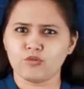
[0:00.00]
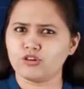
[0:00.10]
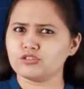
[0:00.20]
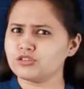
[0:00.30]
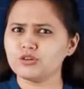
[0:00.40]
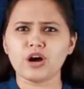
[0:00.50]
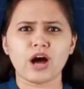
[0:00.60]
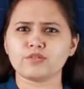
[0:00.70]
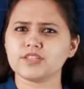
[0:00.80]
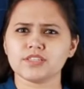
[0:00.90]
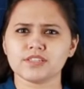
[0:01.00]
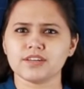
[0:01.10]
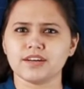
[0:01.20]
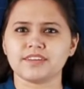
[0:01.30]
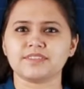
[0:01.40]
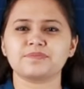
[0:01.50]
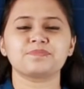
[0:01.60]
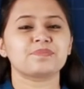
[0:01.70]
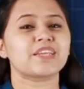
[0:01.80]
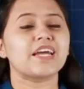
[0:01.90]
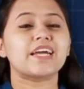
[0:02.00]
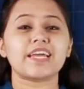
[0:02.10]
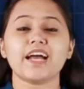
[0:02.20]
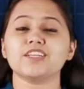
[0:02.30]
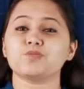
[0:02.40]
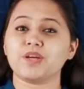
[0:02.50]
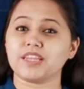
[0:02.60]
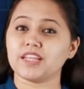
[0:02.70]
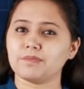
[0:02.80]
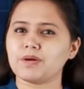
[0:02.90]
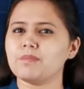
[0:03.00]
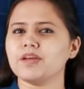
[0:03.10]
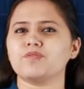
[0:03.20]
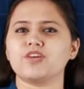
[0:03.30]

Want to know how this is done? Catch me in the upcoming